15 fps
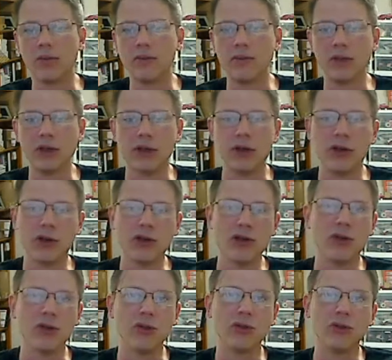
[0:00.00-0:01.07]
you can
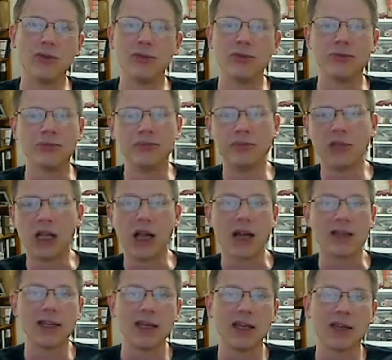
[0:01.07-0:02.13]
do
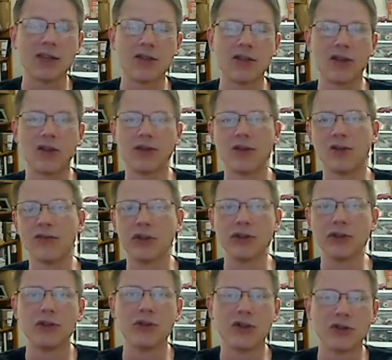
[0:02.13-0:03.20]
clock ticks, you can do
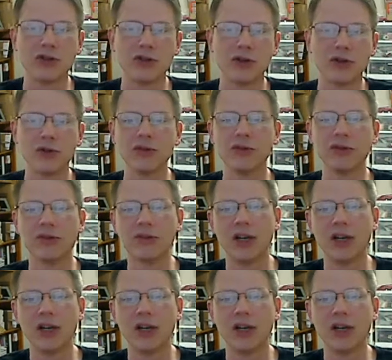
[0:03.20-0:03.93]
voltage controlled